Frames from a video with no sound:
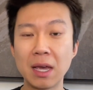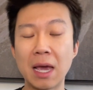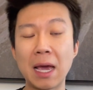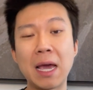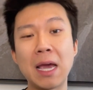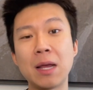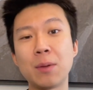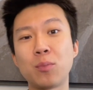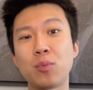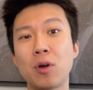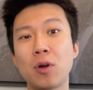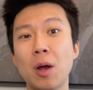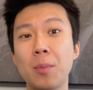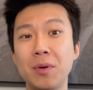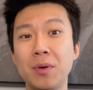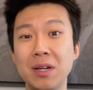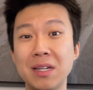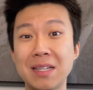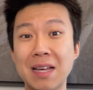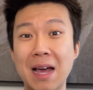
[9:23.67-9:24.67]
and
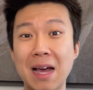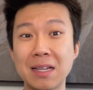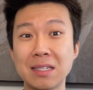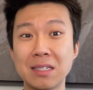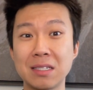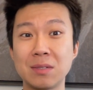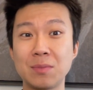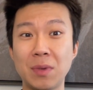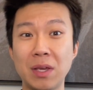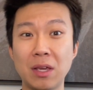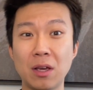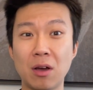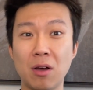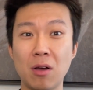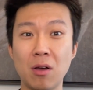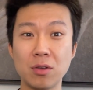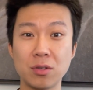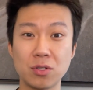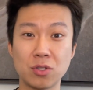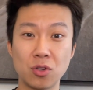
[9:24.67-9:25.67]
property taxes may
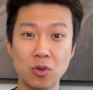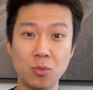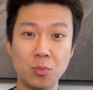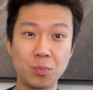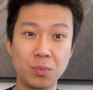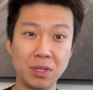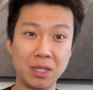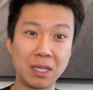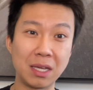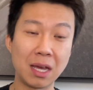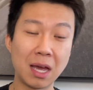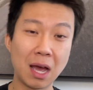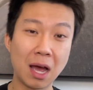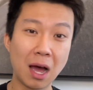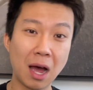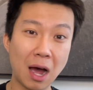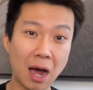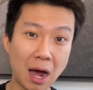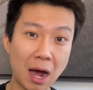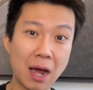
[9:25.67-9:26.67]
also be
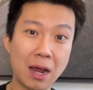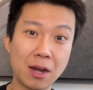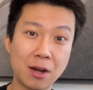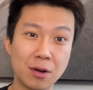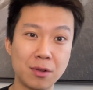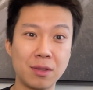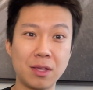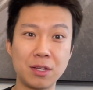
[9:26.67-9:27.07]
higher.